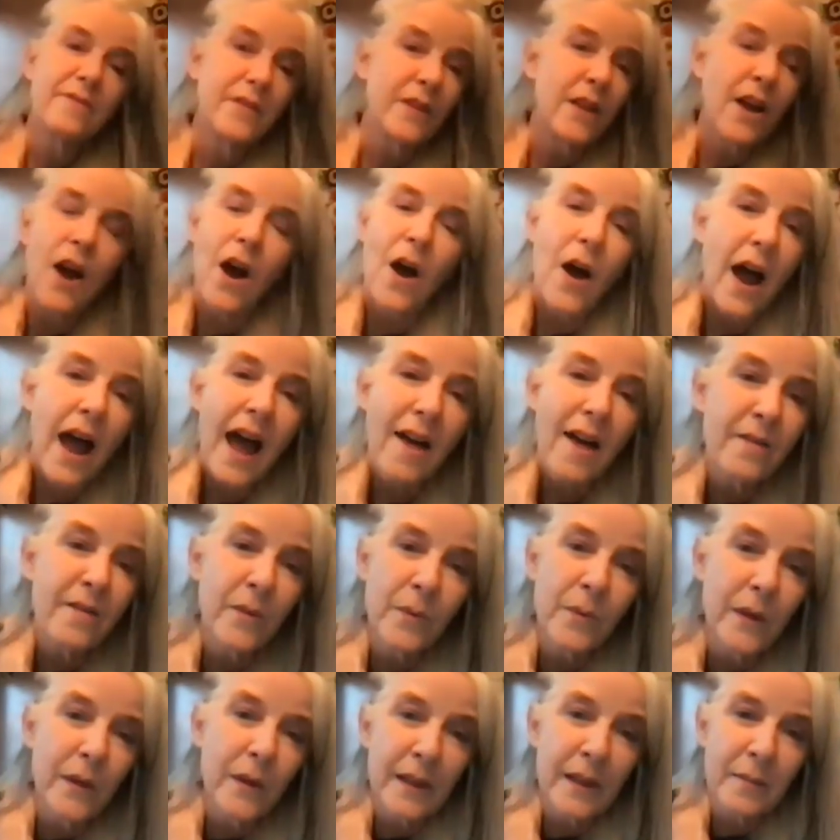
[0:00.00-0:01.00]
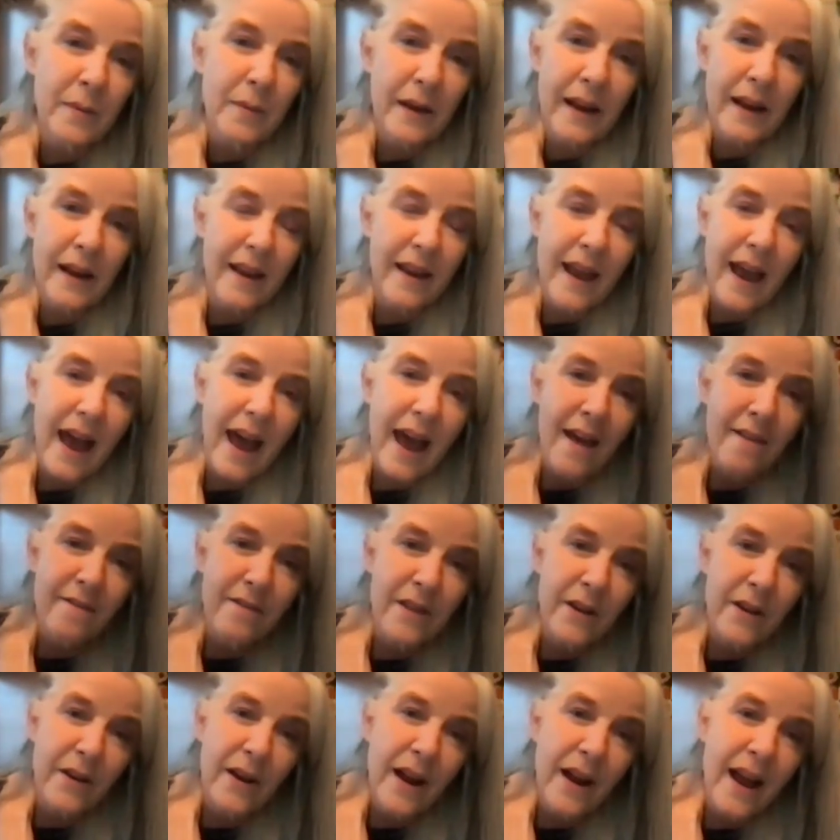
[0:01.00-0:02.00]
No, I haven't really, but I have
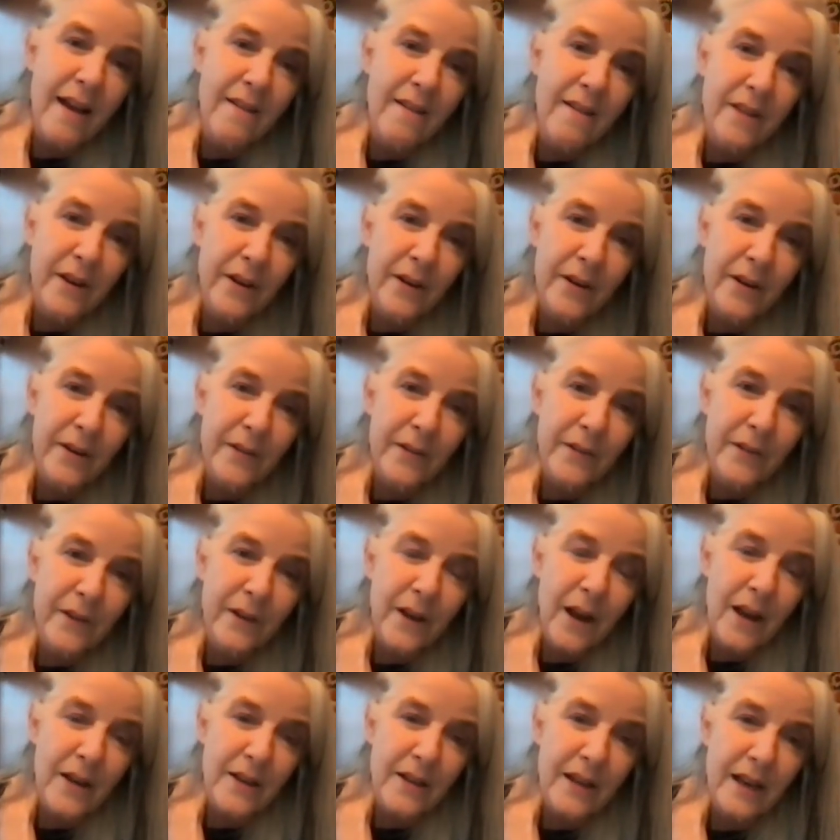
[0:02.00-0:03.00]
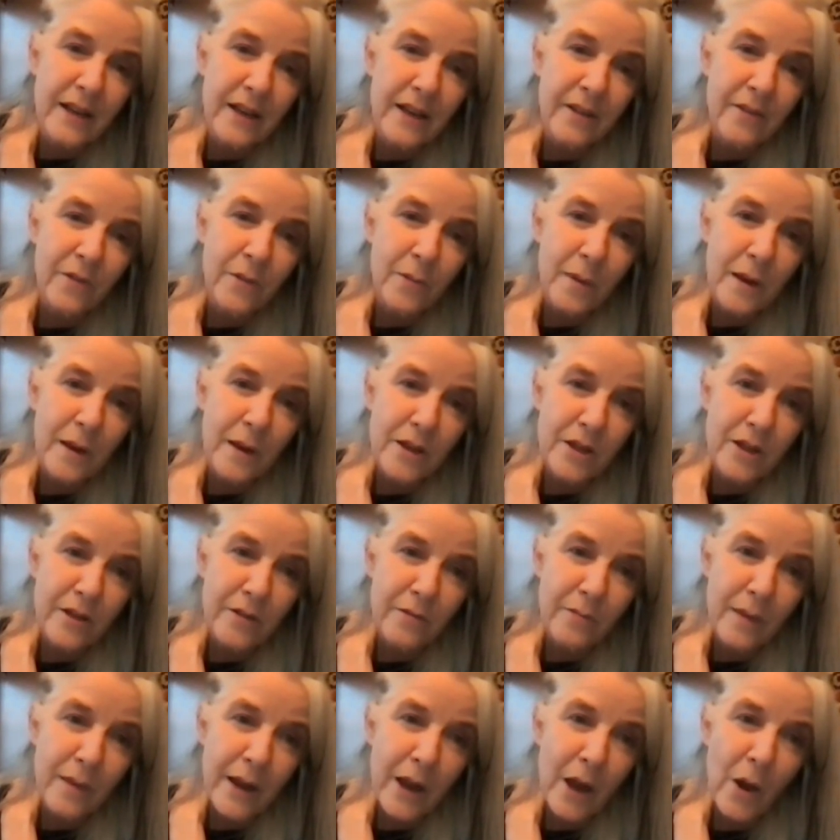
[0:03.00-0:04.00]
their contact information
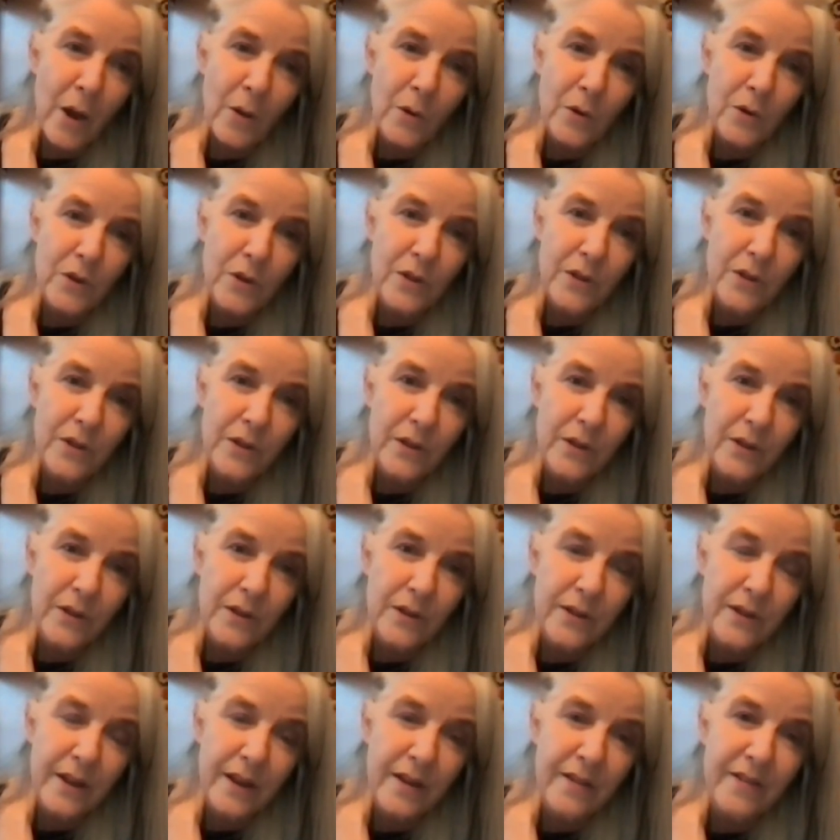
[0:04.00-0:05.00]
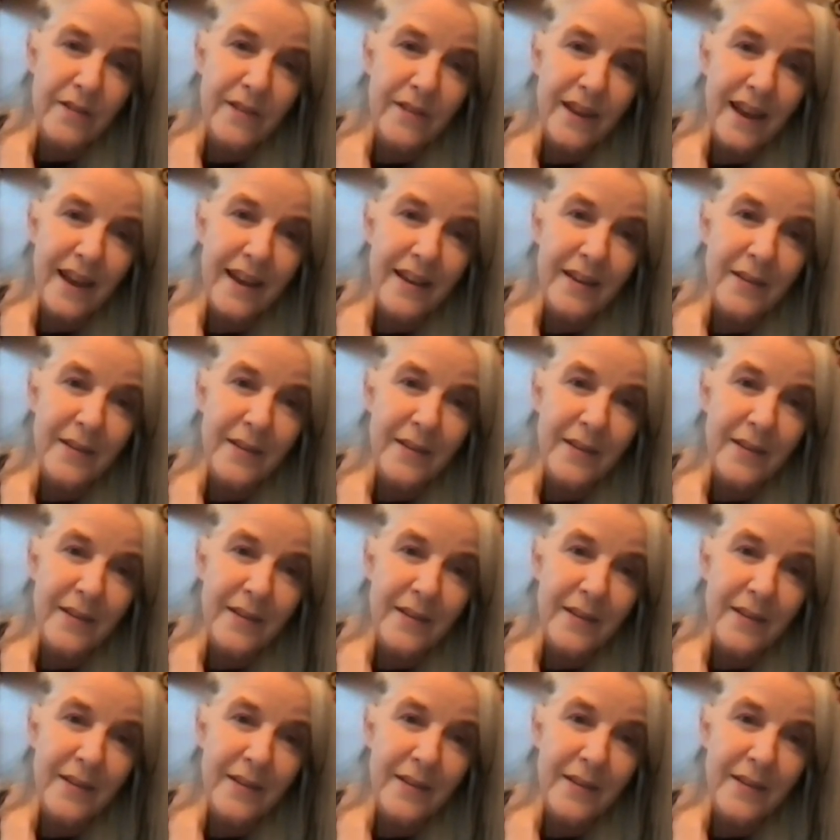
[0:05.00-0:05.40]
of my hosts and stuff. Yeah.